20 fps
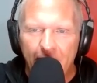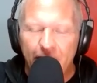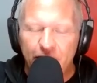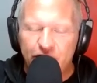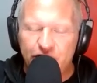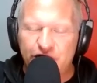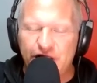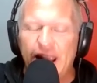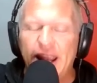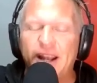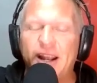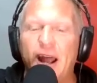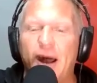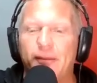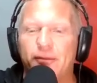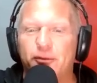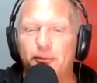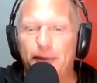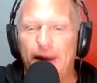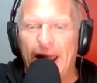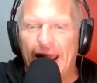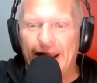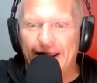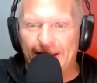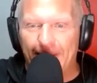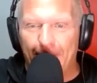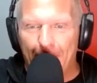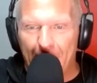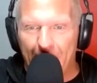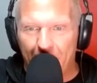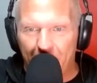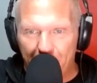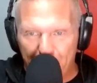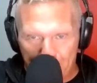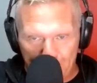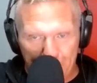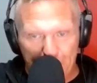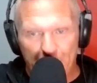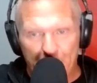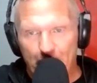She comes back
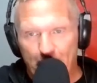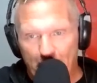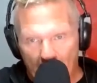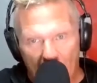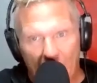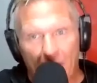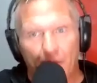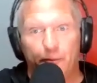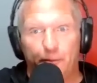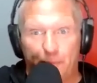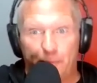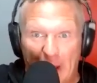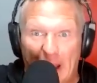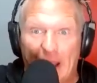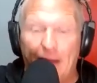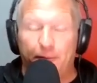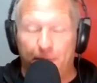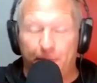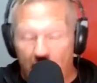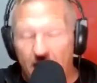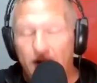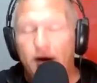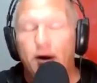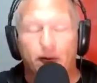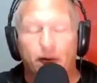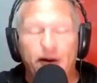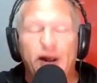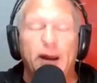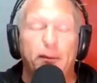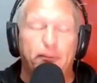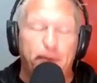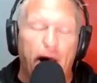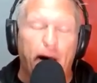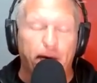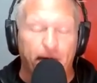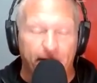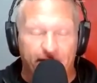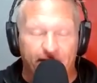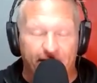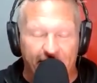by, you know, be a
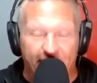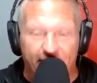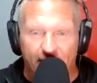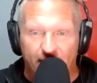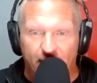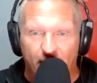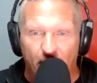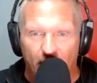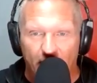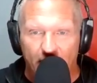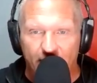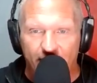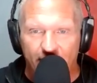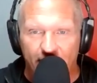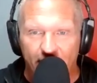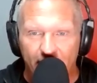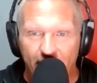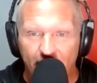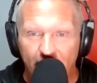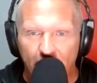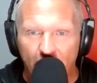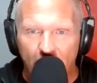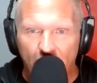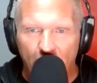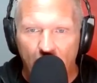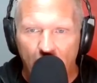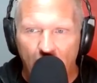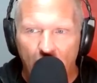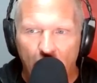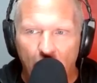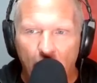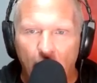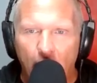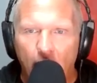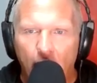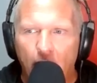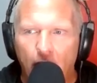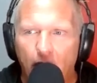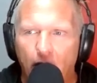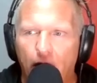publicist, of course.
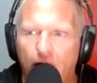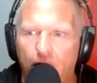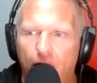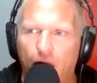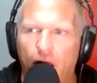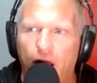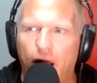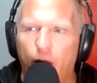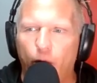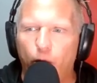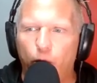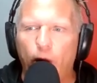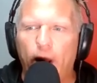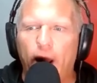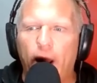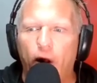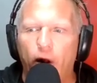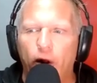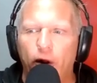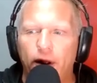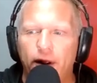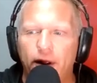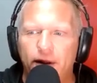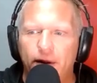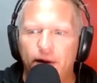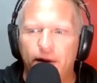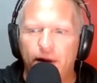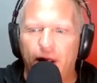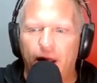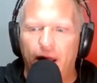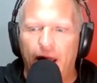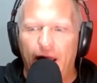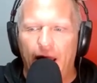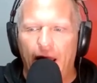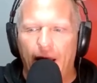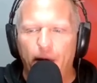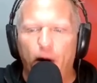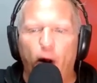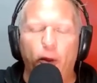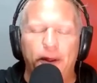Uh, well,
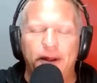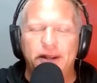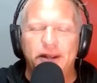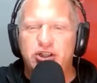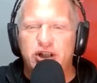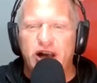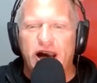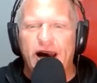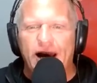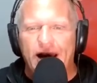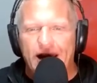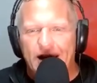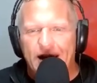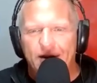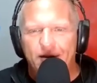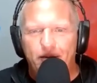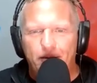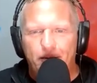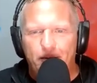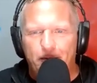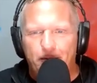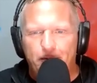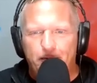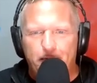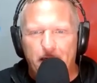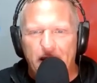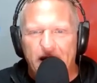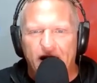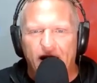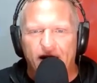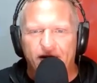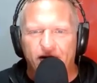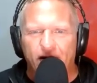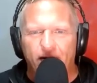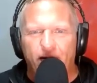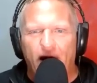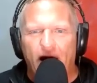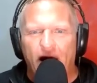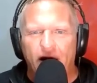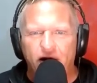I'm only cheating because
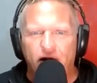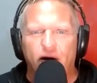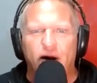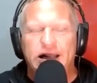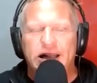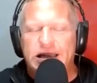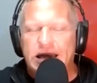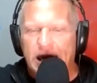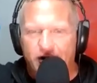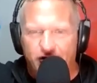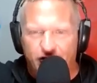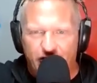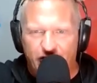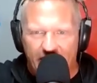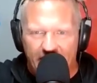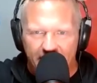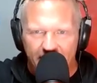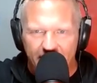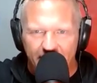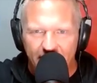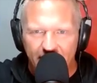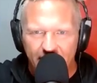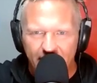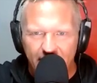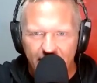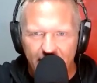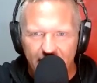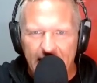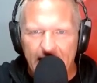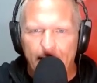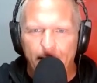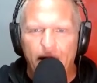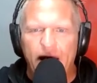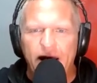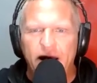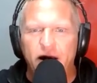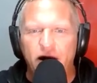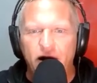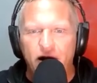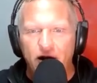of your addiction. And I'm
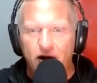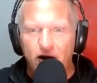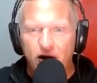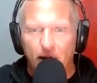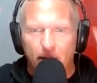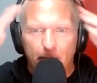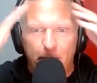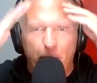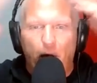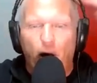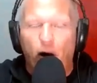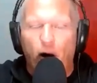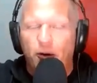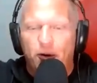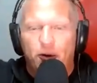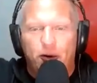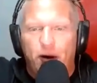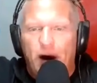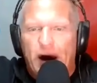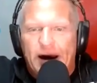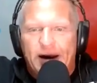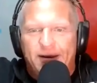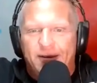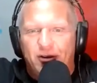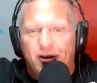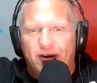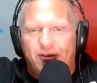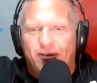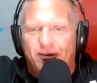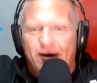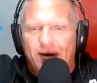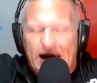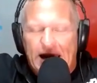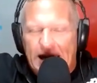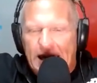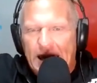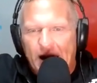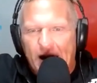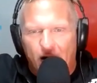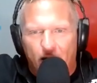like, you're both like just sitting
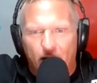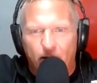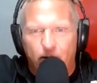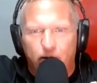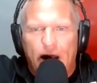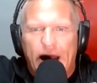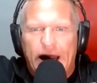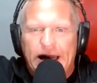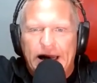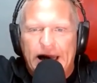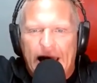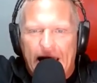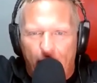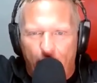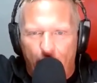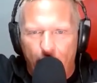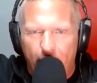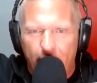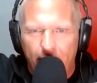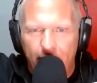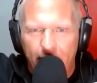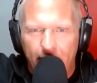here right now,